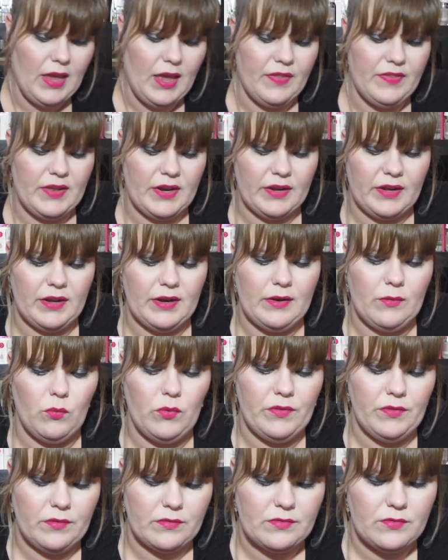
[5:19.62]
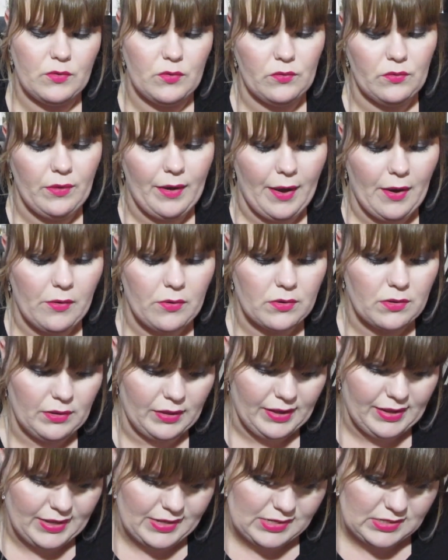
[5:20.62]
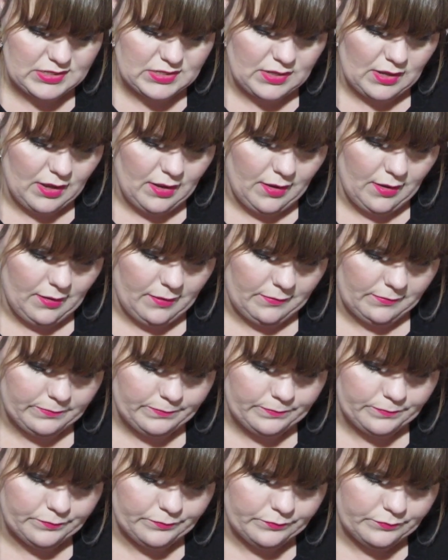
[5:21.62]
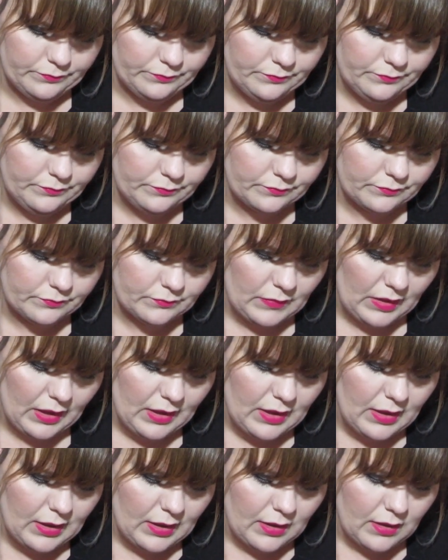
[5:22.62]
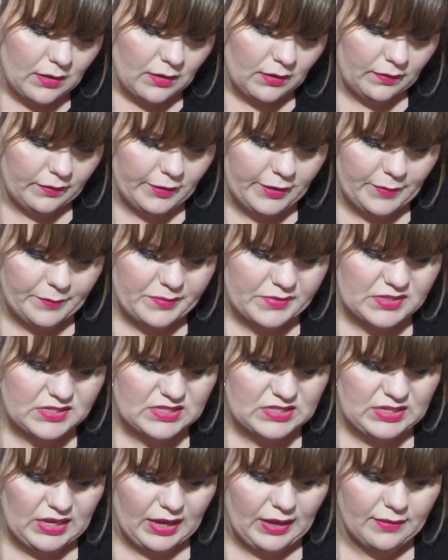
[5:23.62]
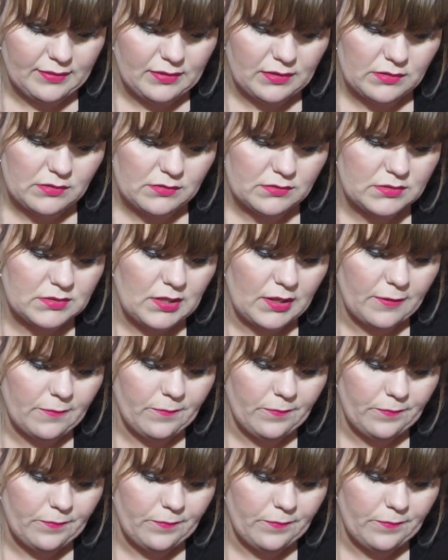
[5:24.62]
And then I got one of those new little Hourglass um, lip stylos